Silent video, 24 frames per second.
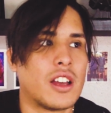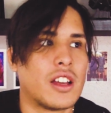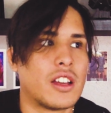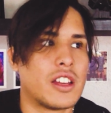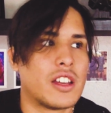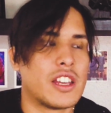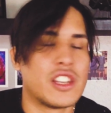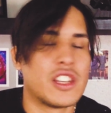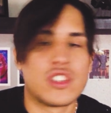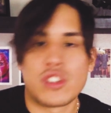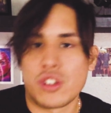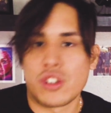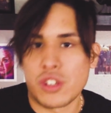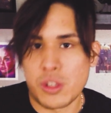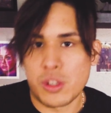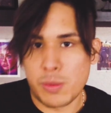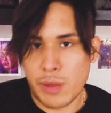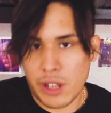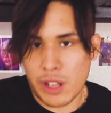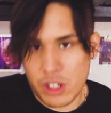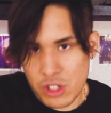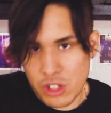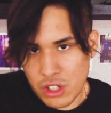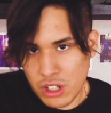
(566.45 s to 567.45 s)

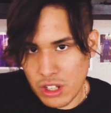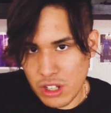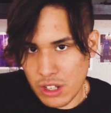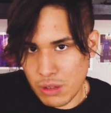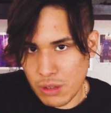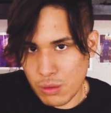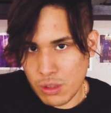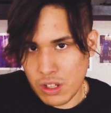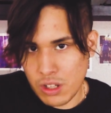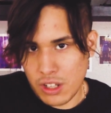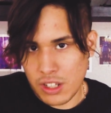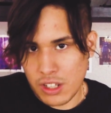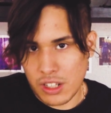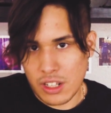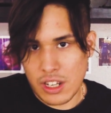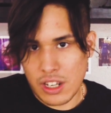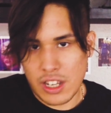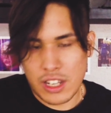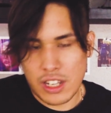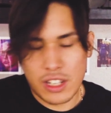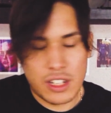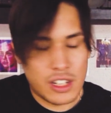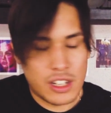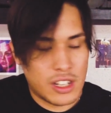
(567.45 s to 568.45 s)
introspection. I want to
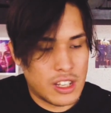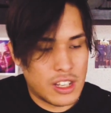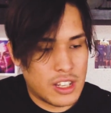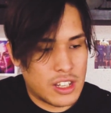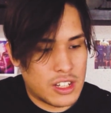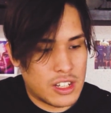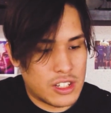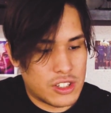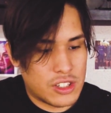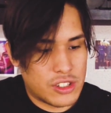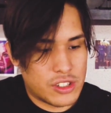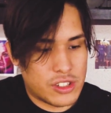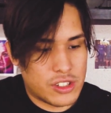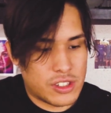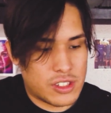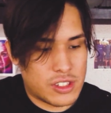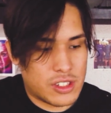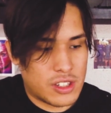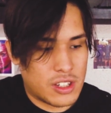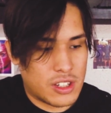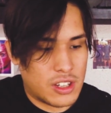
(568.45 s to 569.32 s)
ignite just